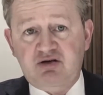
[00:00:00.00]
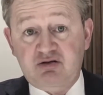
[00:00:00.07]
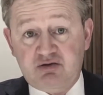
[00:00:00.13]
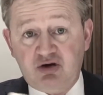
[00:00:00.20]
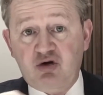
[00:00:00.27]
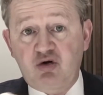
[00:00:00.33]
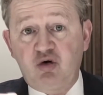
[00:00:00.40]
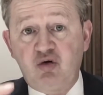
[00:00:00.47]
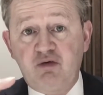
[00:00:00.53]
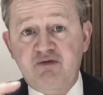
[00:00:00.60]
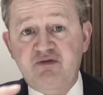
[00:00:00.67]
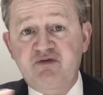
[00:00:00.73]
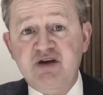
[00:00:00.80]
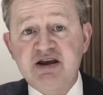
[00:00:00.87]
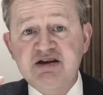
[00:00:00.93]
the
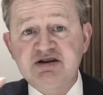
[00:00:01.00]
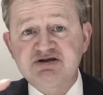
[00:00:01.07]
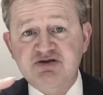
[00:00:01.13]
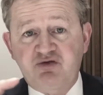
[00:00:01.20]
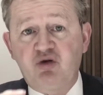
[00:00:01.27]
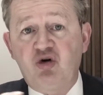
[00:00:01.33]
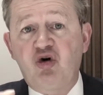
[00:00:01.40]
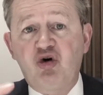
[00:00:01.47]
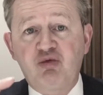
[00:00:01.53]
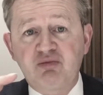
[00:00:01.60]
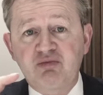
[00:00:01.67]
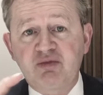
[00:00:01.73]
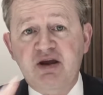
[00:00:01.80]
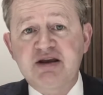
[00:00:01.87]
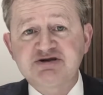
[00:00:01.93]
court fees
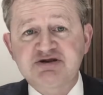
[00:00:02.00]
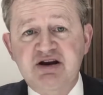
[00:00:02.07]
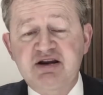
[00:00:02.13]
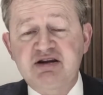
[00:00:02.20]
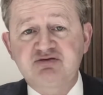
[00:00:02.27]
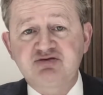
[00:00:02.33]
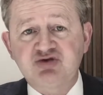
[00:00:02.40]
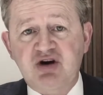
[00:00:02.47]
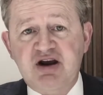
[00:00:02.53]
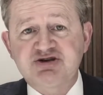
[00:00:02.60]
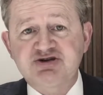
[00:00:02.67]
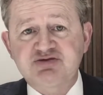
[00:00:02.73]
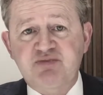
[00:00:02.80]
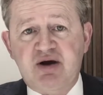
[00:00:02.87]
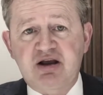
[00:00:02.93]
form, easily
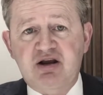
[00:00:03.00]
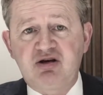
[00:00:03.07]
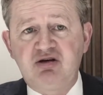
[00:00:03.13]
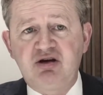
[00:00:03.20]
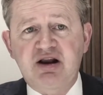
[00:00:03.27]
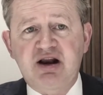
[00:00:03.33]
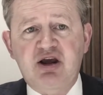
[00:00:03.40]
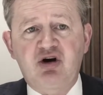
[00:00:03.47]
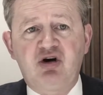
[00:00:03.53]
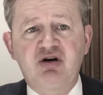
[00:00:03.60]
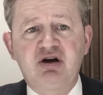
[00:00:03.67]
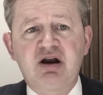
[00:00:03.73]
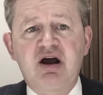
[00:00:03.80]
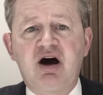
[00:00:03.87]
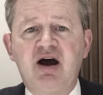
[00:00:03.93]
traced by Googling
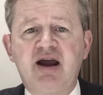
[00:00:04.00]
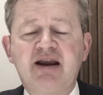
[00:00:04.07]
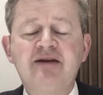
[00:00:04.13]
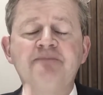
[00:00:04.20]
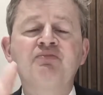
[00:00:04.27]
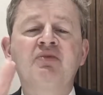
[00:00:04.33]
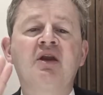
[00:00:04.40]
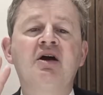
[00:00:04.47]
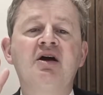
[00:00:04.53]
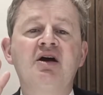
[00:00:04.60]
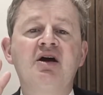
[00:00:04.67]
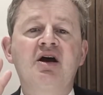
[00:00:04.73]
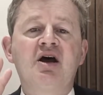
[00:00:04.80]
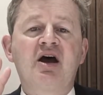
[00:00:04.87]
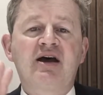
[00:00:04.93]
online,
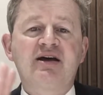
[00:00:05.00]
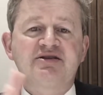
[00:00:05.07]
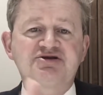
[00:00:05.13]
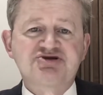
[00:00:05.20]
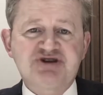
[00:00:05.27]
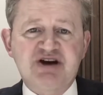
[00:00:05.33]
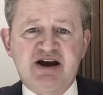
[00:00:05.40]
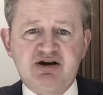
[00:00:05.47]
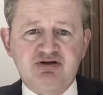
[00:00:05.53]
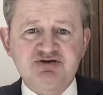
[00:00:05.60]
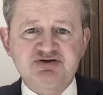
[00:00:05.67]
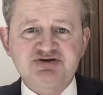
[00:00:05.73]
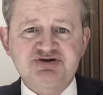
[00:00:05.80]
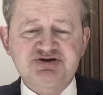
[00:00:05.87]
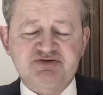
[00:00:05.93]

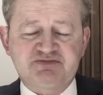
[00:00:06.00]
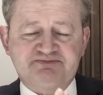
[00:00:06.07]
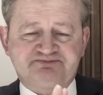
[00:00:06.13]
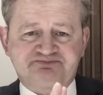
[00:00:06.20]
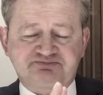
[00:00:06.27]
tells